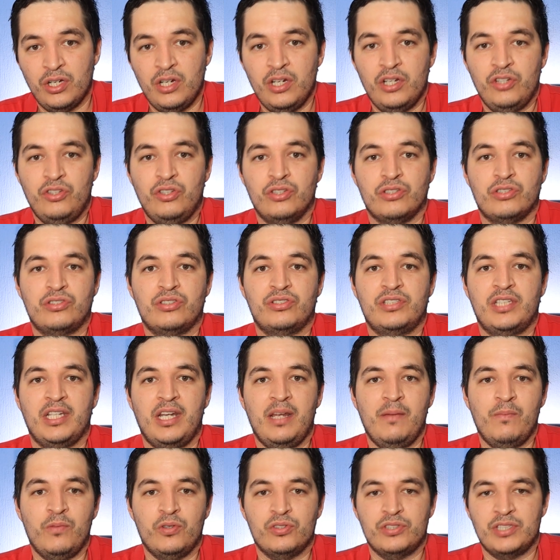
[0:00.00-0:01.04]
We have
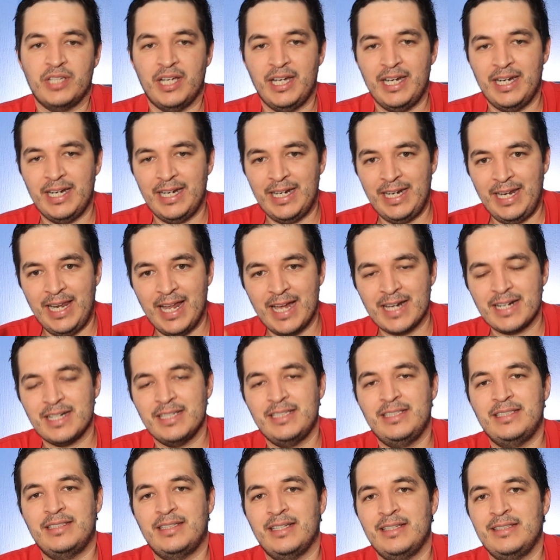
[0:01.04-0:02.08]
resistors in
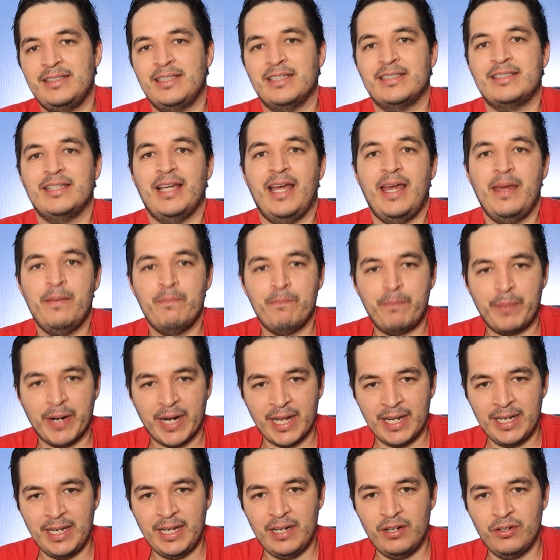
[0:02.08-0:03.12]
parallel and resistors
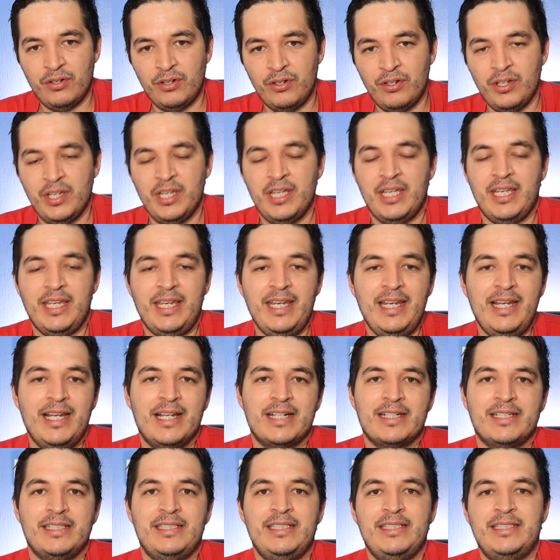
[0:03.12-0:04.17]
in series.
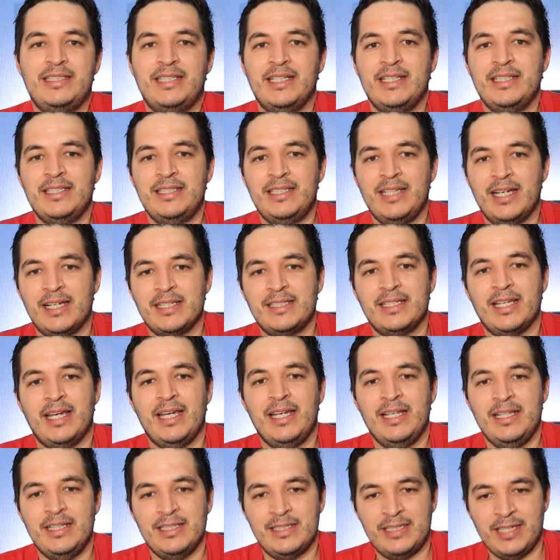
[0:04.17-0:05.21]
So the first thing I
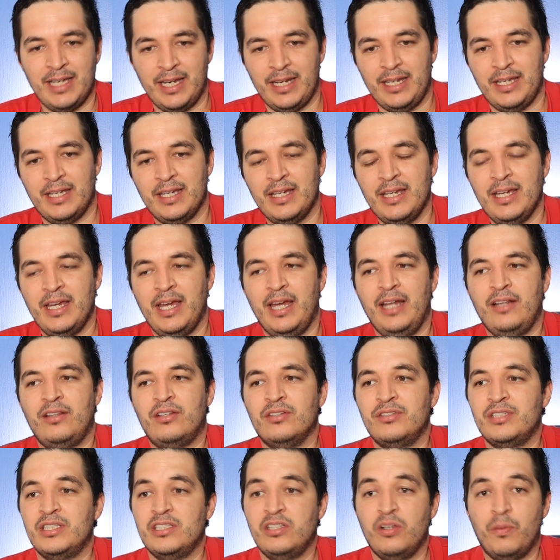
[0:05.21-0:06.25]
am going to leave you with
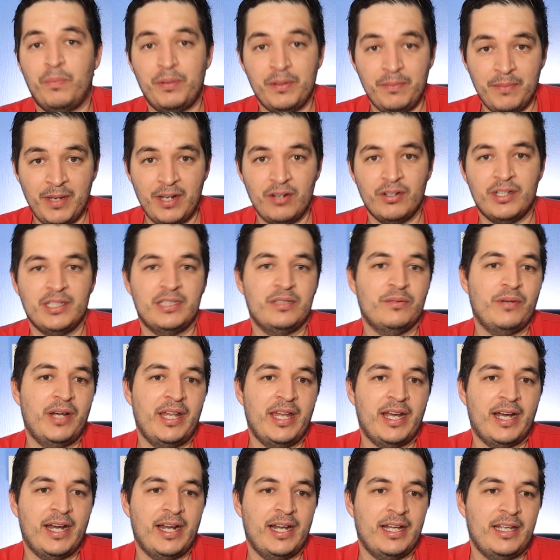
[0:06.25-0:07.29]
here is a
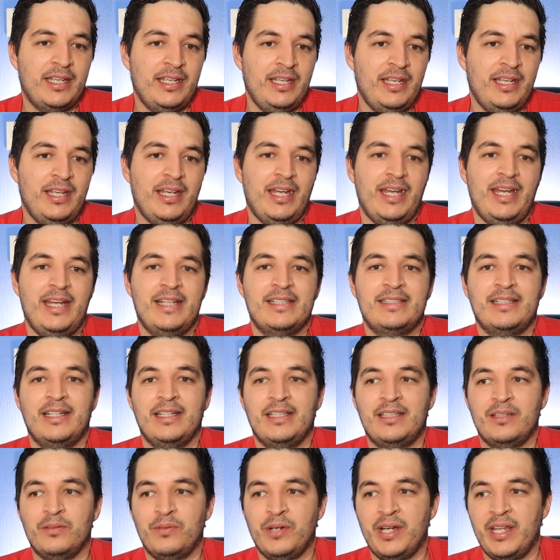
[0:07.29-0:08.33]
circuit with resistors
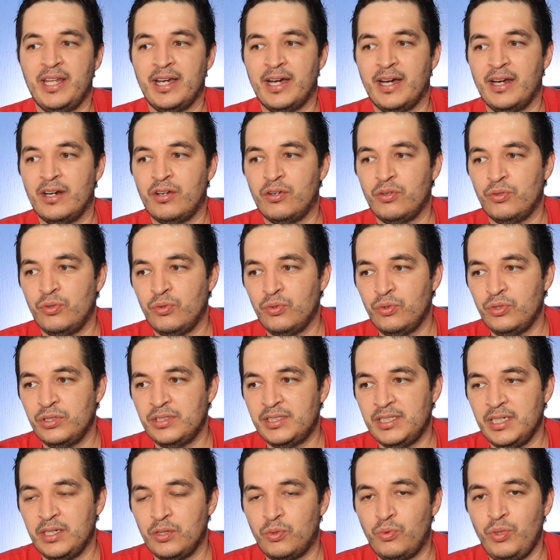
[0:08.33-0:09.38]
in parallel
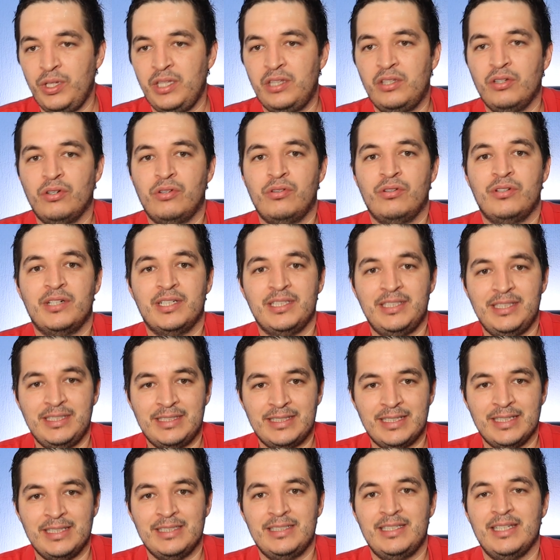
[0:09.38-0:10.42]
so you can see what
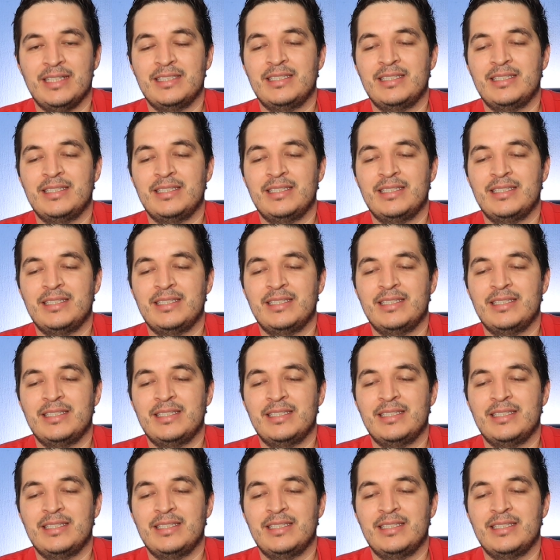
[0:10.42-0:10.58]
happens.